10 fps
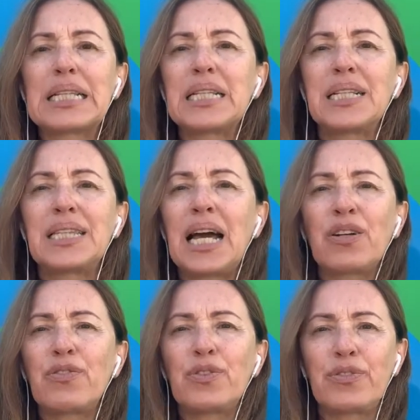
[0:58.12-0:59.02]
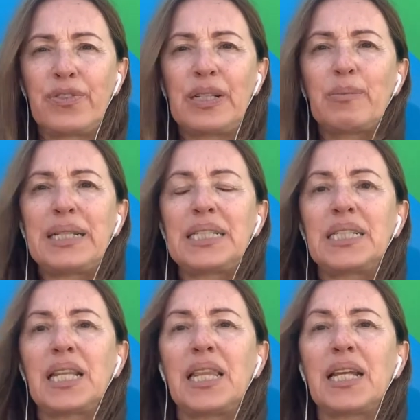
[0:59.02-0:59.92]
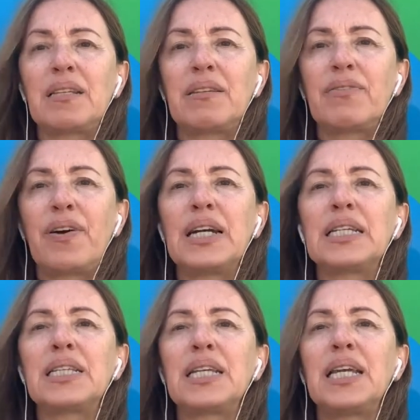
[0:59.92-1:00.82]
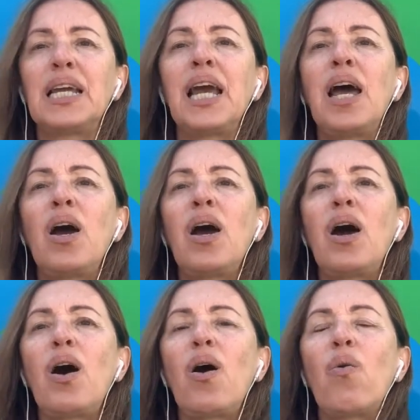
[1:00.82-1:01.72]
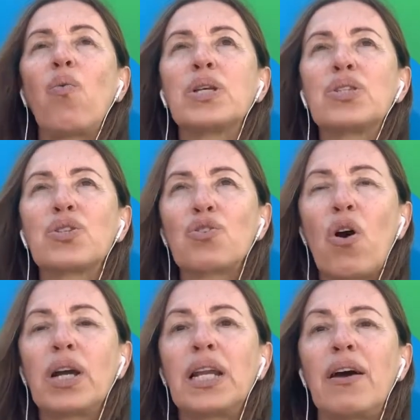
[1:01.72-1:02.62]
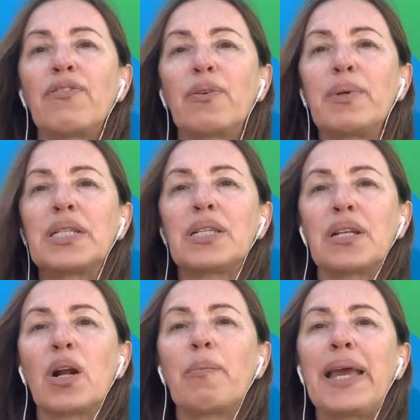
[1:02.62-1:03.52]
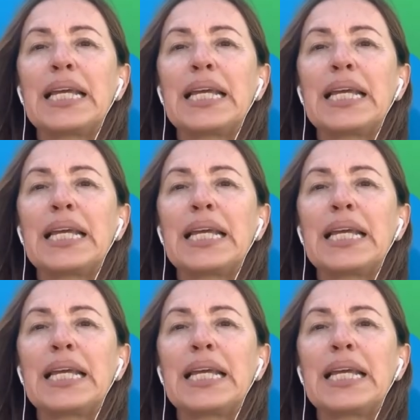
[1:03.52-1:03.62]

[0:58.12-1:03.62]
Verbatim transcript: lack of fulfillment that finally was strong enough for me to start paying